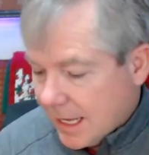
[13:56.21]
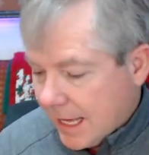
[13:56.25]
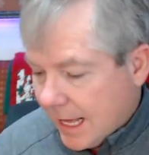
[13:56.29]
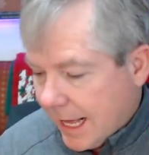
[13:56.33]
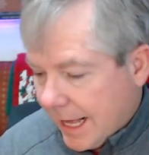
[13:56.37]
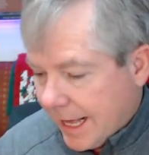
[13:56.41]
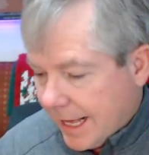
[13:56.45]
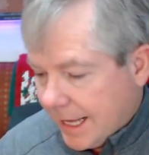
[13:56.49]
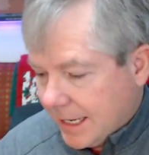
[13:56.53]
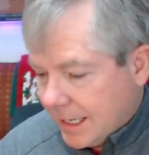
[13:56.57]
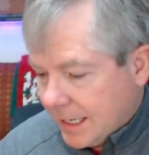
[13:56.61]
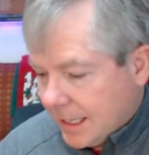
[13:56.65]

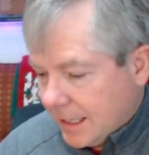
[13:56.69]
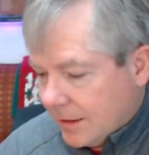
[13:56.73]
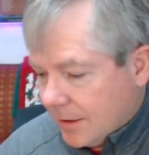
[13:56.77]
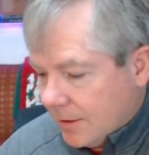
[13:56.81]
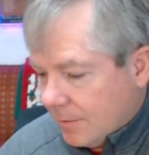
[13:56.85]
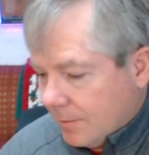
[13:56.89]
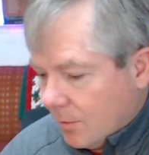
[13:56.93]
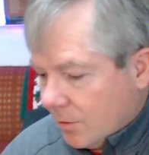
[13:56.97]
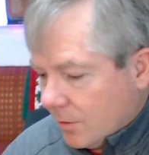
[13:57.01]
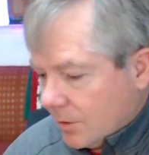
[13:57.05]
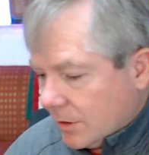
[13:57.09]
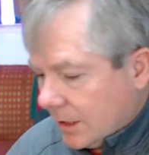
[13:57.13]
And
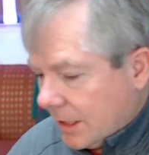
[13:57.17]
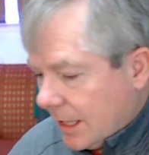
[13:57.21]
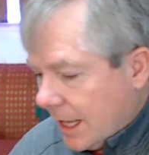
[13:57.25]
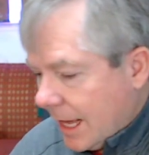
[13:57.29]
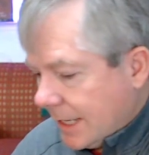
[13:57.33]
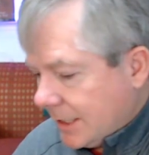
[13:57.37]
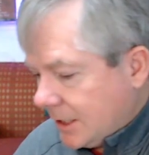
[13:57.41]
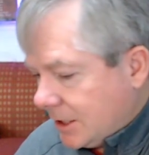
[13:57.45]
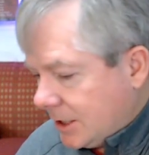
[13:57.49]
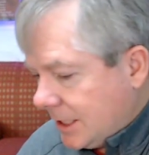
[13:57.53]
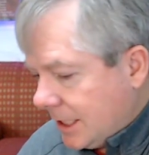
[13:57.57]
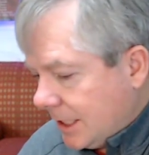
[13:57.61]
the
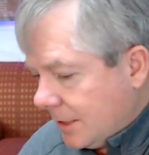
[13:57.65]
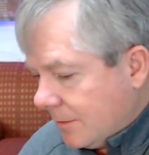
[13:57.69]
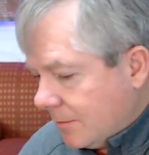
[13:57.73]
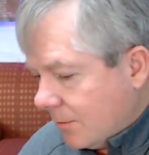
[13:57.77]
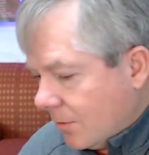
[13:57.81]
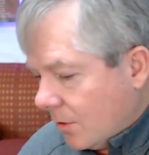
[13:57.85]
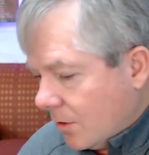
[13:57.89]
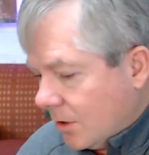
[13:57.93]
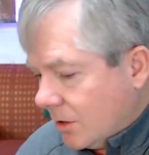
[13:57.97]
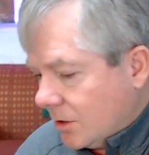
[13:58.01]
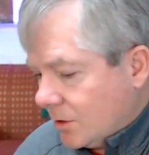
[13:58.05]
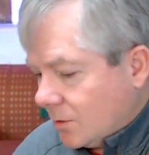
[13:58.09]
lodge didn't
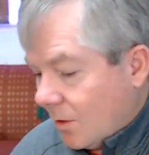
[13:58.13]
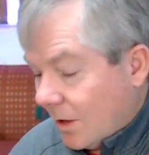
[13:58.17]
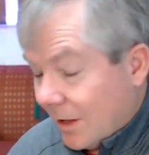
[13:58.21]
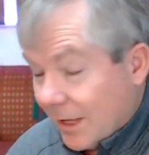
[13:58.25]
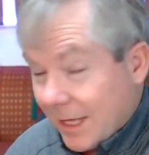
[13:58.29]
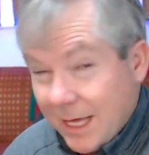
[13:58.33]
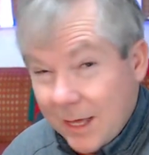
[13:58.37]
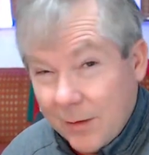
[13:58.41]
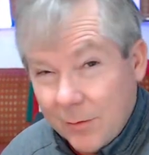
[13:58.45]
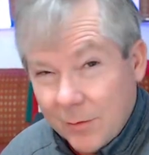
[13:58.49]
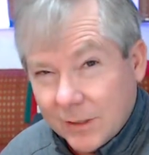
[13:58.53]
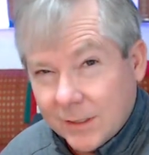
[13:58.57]
merge while
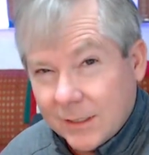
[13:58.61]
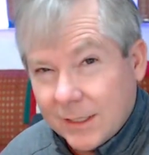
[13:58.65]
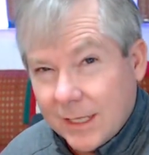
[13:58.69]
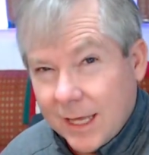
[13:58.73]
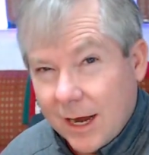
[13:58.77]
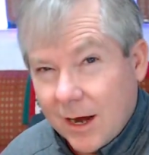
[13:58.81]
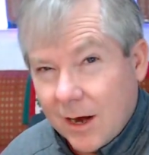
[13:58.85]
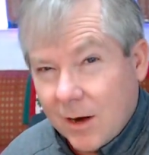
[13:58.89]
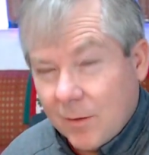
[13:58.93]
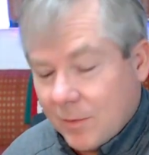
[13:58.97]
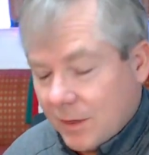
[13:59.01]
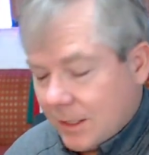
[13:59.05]
he was
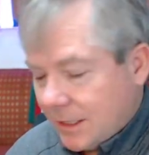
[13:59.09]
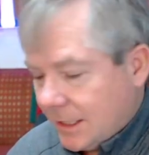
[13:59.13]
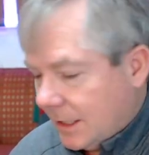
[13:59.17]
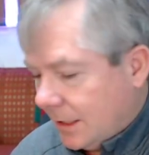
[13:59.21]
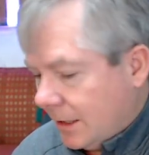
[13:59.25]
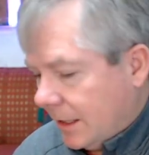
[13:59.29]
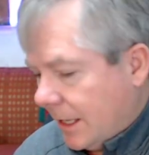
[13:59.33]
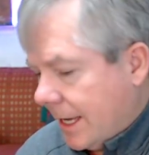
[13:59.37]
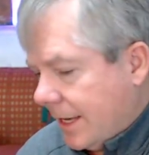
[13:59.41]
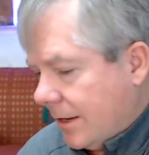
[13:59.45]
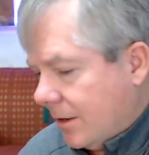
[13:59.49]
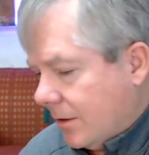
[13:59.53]
there, but
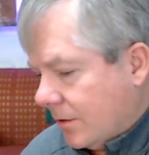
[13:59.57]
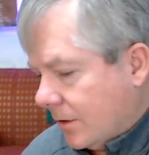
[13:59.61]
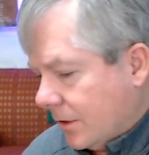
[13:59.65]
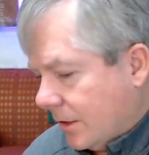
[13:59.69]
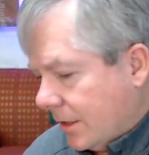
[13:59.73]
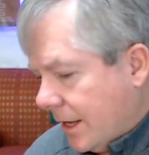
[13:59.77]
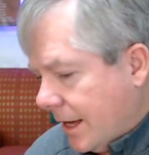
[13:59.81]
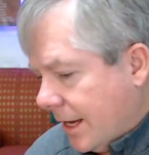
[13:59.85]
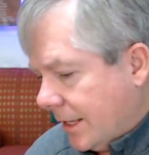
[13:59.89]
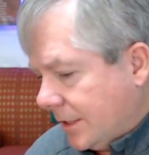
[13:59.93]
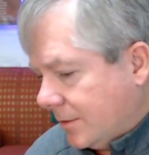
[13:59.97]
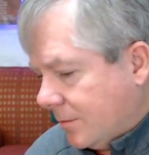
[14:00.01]
then later the
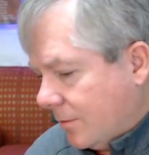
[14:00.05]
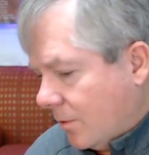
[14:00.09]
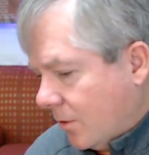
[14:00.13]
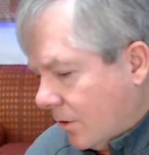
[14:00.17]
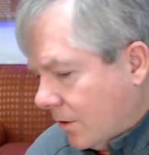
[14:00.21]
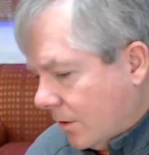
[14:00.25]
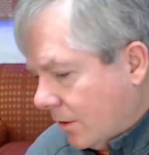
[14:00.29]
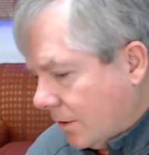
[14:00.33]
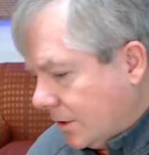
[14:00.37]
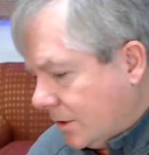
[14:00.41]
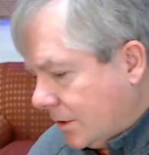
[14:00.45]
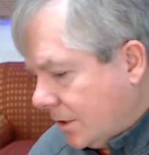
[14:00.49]
lodge
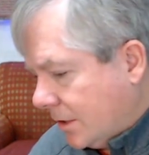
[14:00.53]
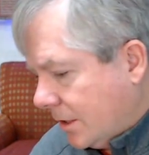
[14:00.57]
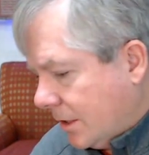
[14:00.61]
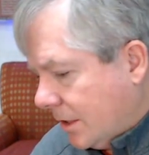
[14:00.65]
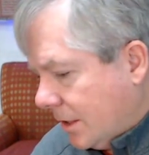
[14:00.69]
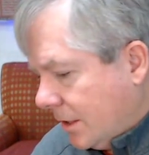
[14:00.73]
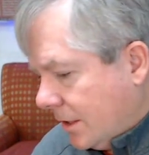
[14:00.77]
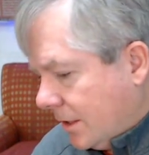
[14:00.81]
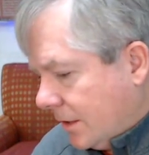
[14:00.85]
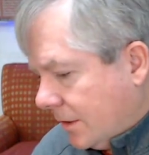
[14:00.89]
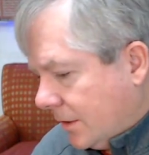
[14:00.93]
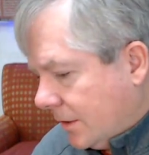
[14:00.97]
merged.